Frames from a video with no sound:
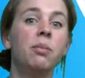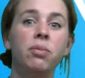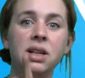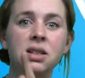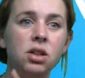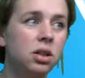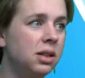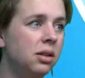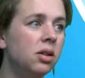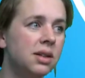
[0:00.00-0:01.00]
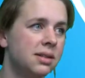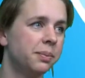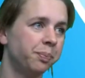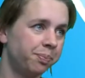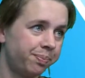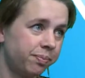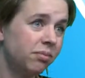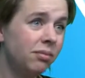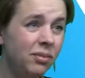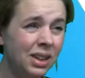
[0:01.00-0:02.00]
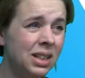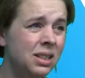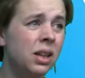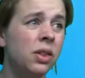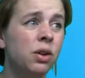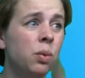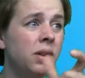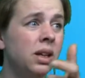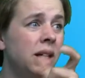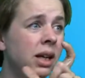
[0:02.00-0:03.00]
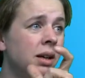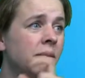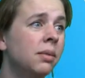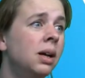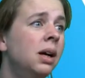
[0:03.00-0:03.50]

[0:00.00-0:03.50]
Present continuous. It's the thing with the ing.